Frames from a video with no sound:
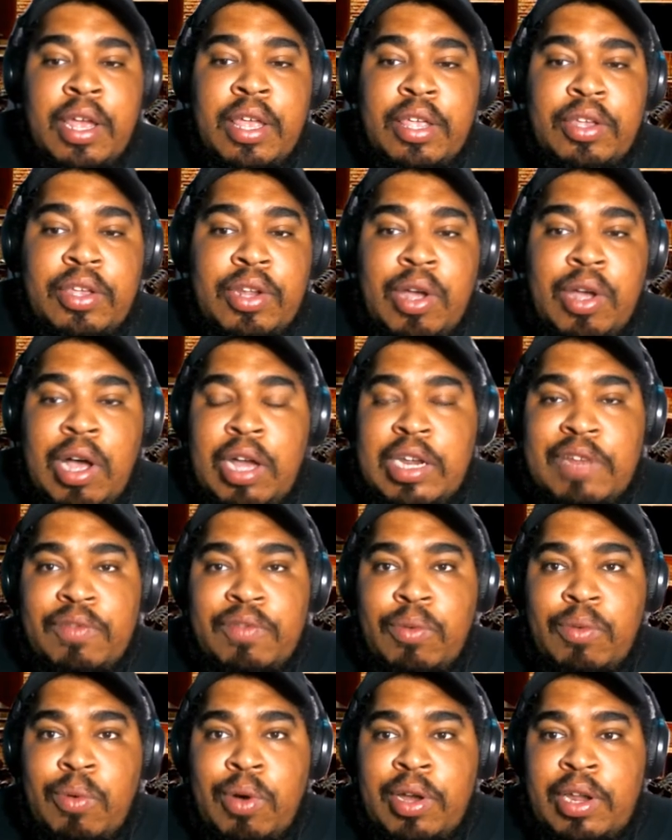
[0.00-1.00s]
You know, I never
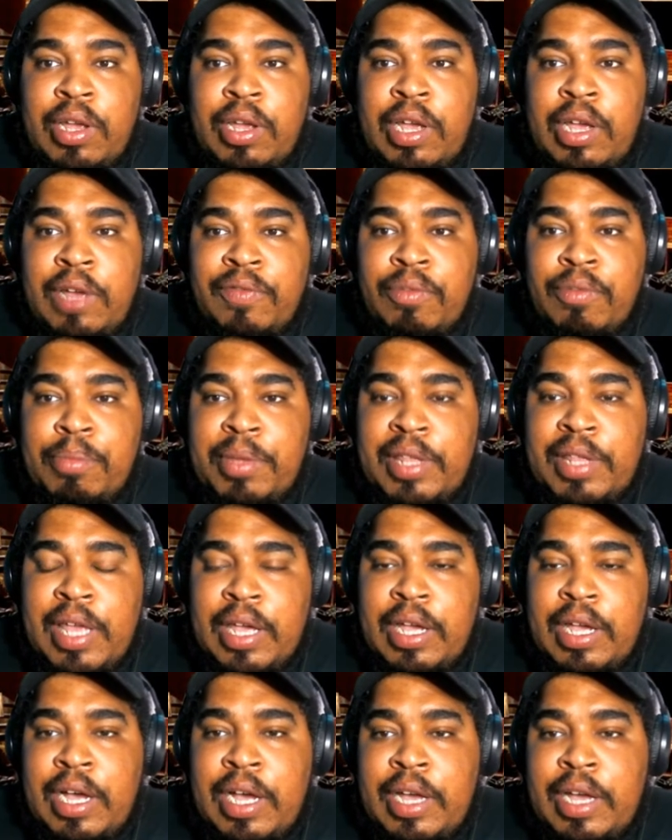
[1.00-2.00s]
want to ever be that
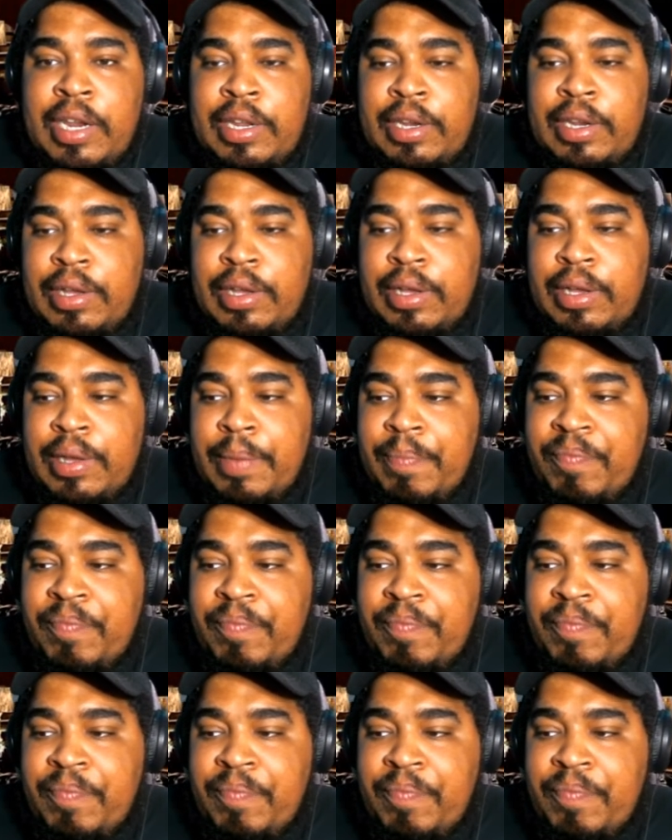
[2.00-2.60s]
guy that uh,